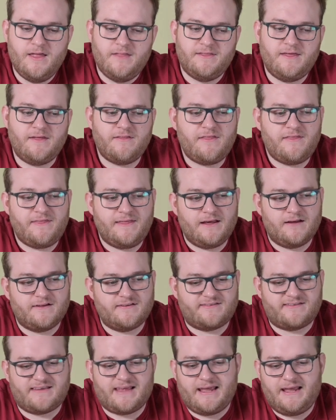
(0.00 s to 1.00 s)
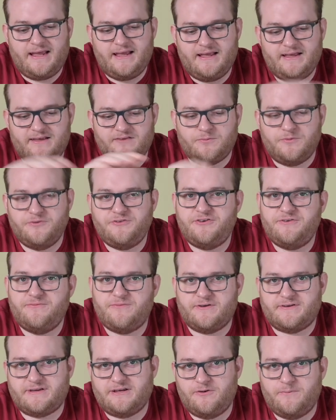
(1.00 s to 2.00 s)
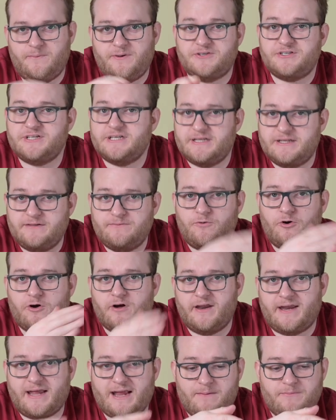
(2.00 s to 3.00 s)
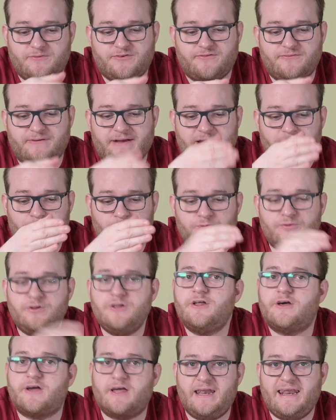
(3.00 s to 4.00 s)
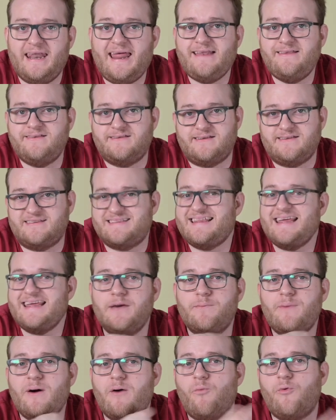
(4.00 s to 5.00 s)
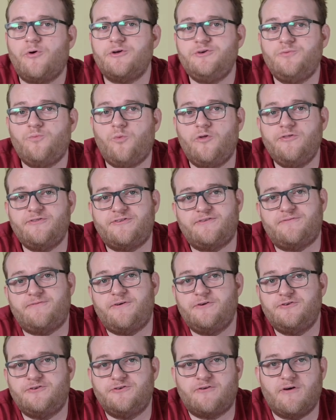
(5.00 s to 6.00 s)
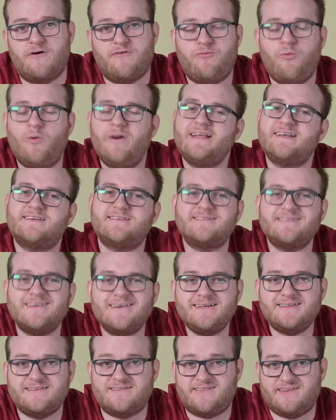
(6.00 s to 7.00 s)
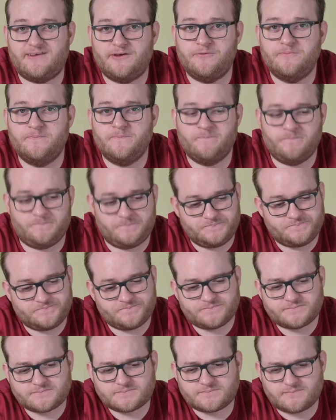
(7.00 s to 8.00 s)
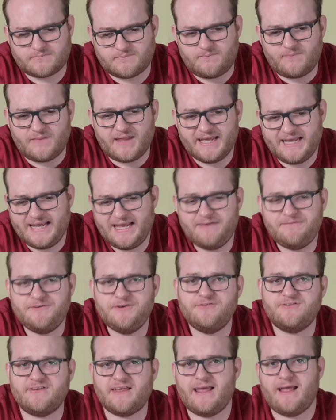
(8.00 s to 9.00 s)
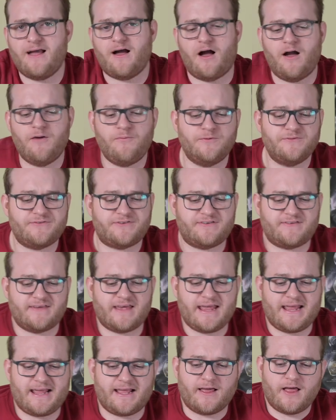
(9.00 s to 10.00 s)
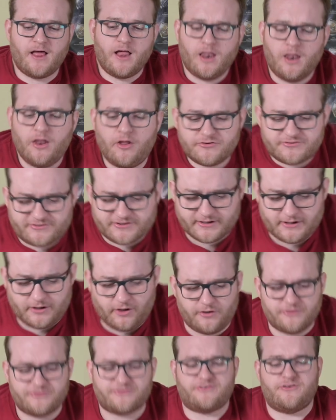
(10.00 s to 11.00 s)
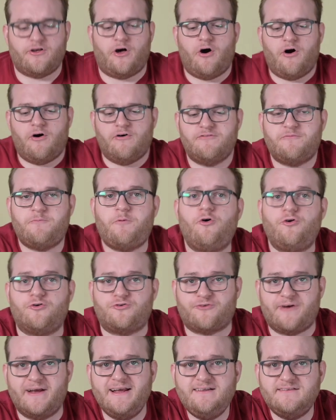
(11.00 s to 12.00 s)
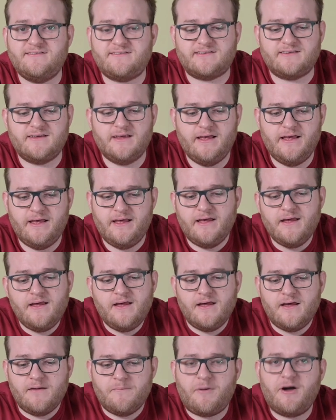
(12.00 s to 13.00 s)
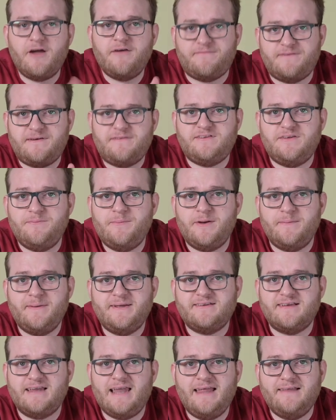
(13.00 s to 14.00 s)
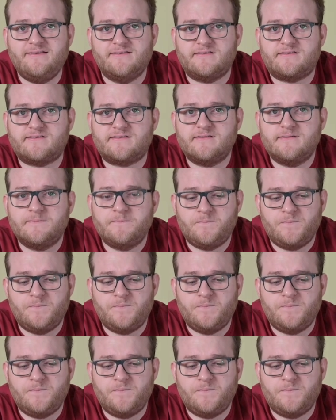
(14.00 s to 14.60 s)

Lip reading: The other thing I'd say is once you've worked out your budget and what kind of cameras are available, look at lenses. about what you want to photograph. What excites you? If you say, I want to take lots and lots of portraits, buy a 50mm lens.